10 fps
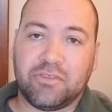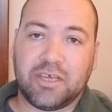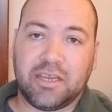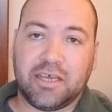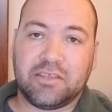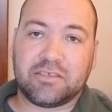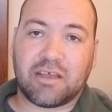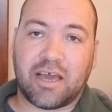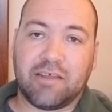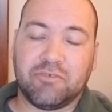that it's
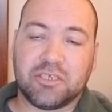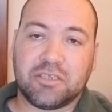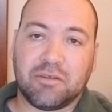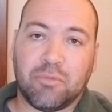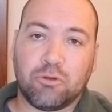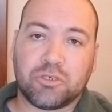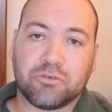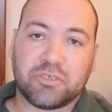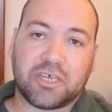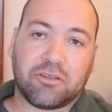kind of just an emotional
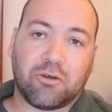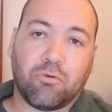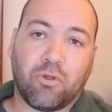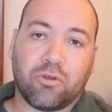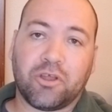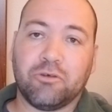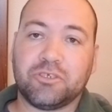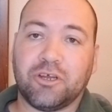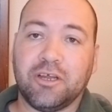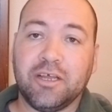cyclical roller
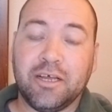coaster.